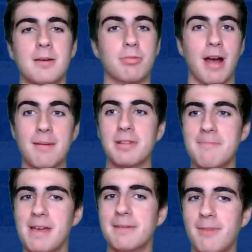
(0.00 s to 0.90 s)
Probably
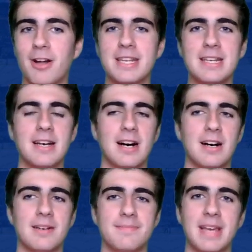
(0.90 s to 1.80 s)
big money,
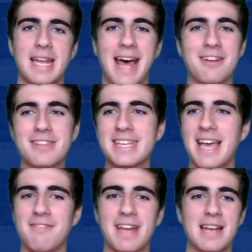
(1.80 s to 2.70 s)
and I don't think
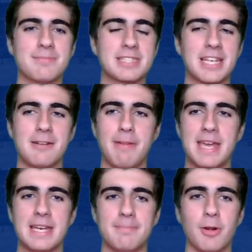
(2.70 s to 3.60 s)
Kevin Adams is going to
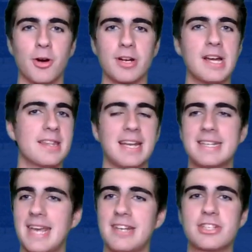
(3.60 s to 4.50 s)
pay him more than
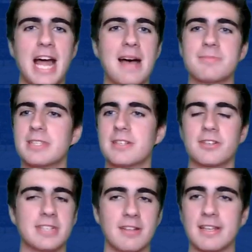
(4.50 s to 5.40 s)
a Tage Thompson
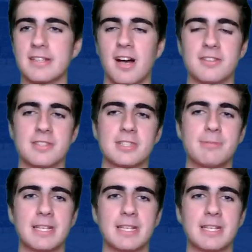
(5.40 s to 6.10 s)
or Dylan Cousins,